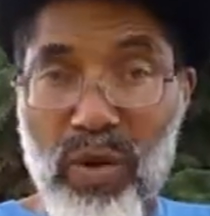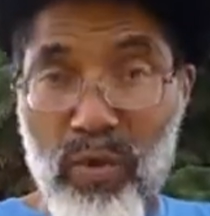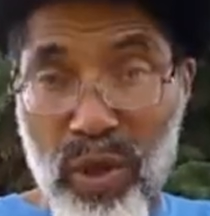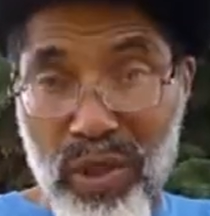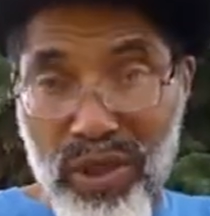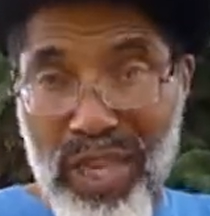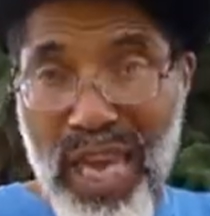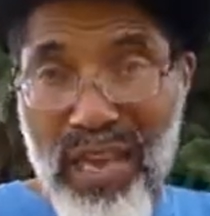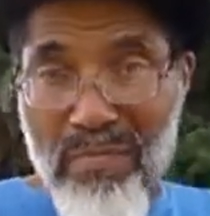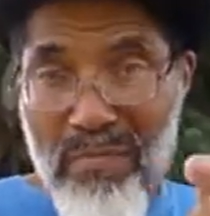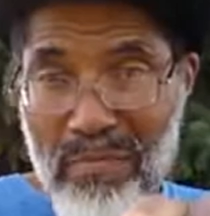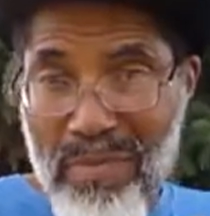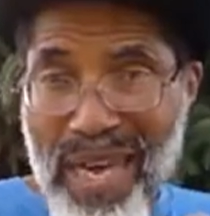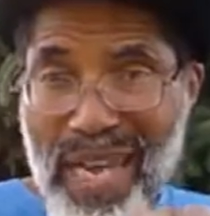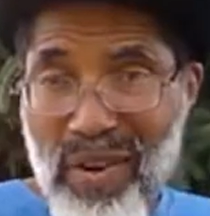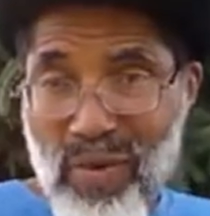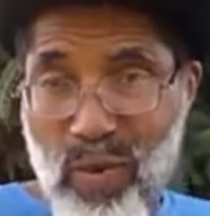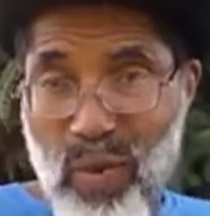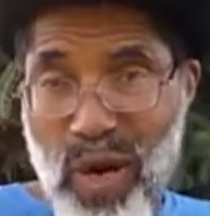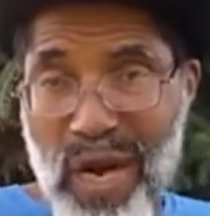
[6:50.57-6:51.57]
what that
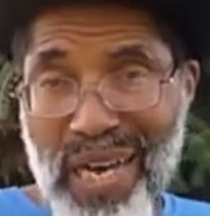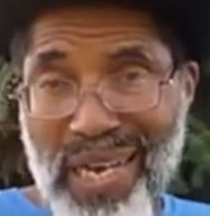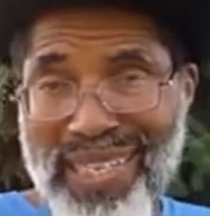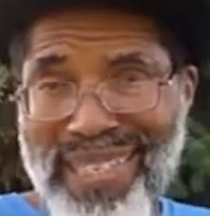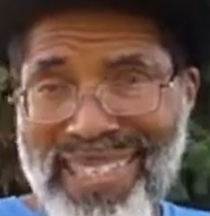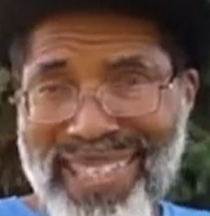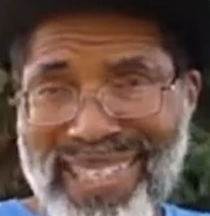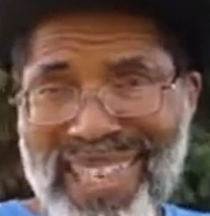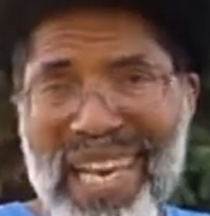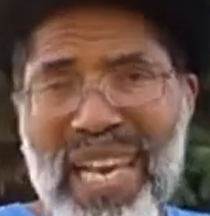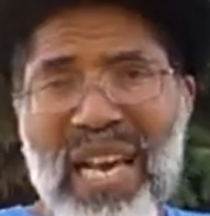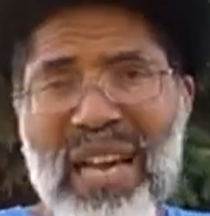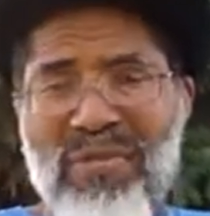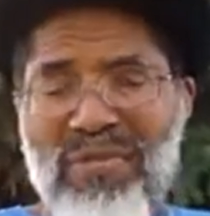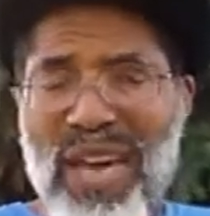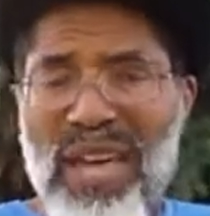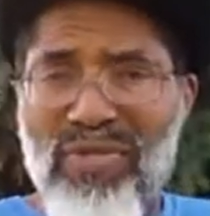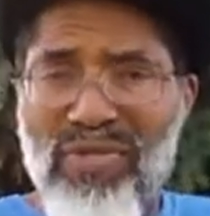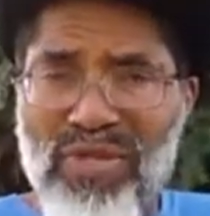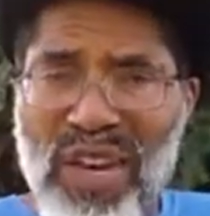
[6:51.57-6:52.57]
meant was
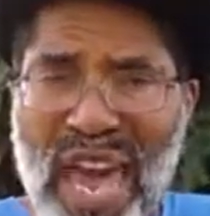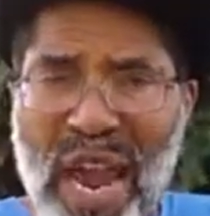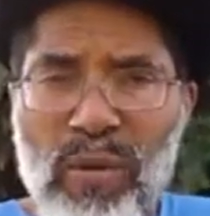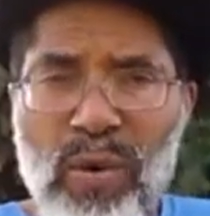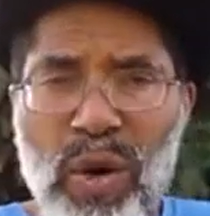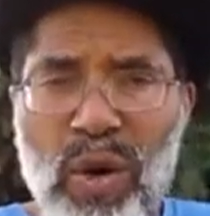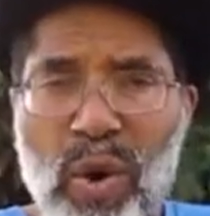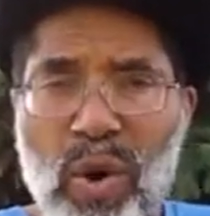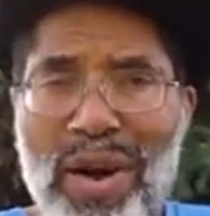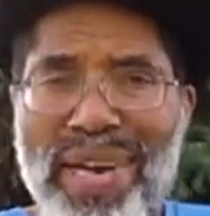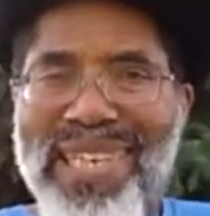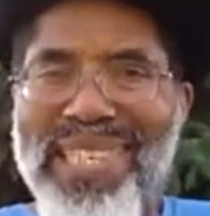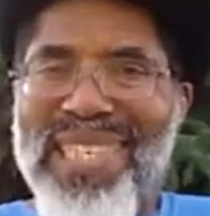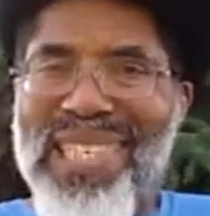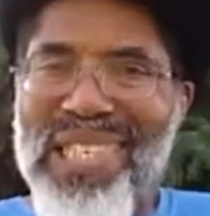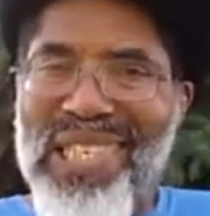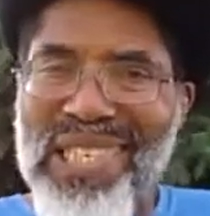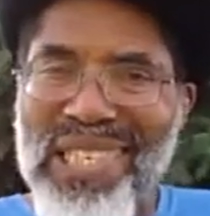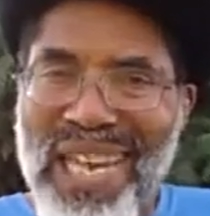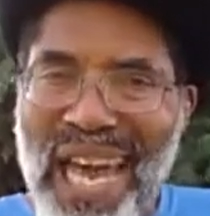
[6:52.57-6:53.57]
that they were going
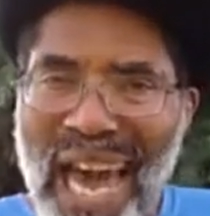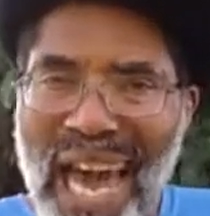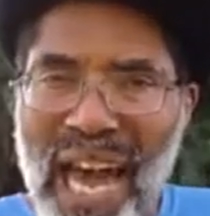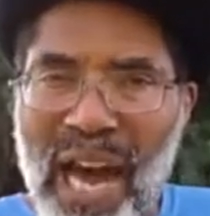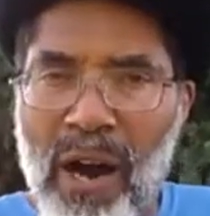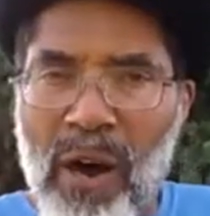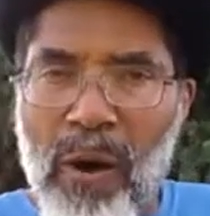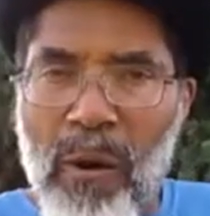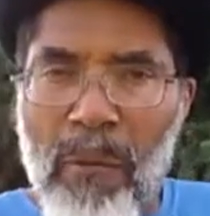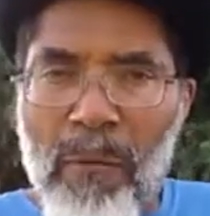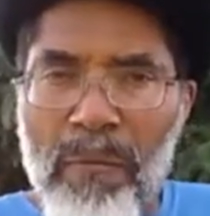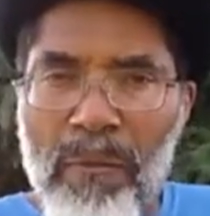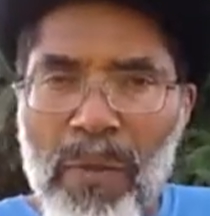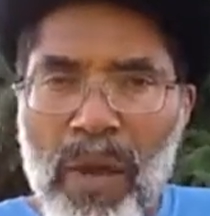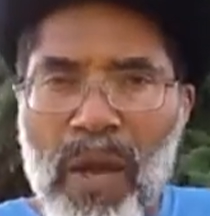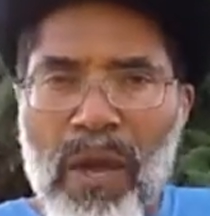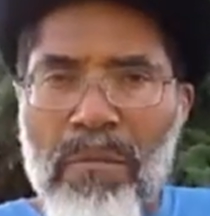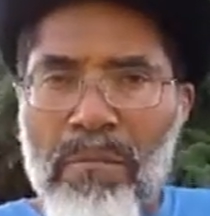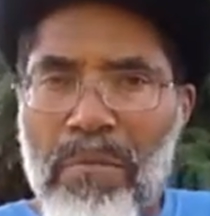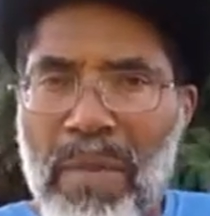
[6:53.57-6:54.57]
to now
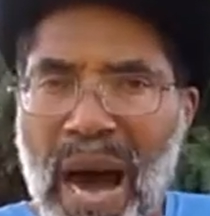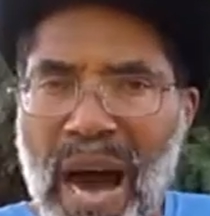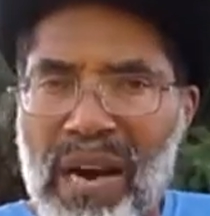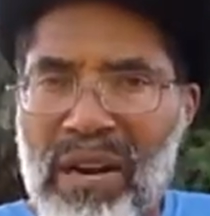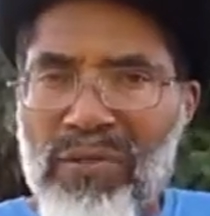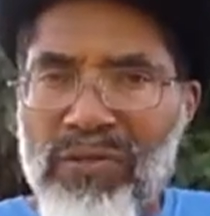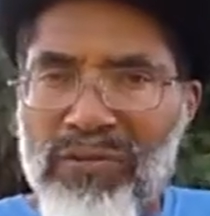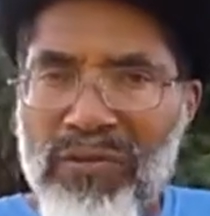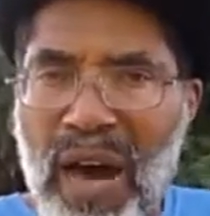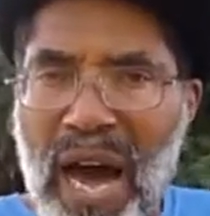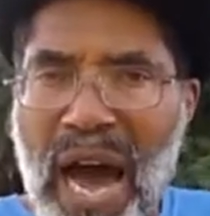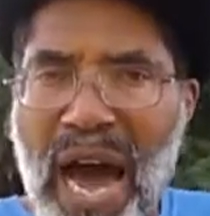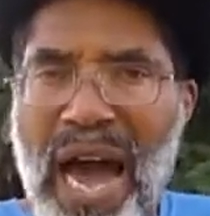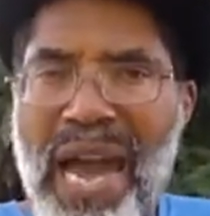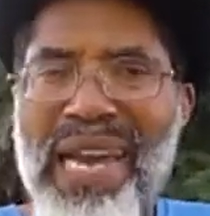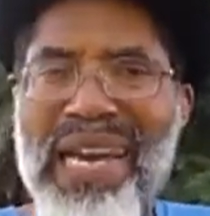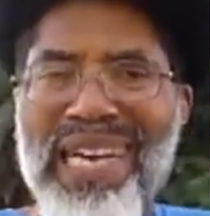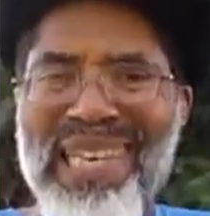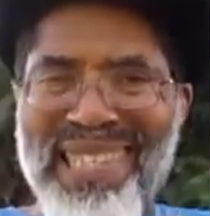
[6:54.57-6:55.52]
modify,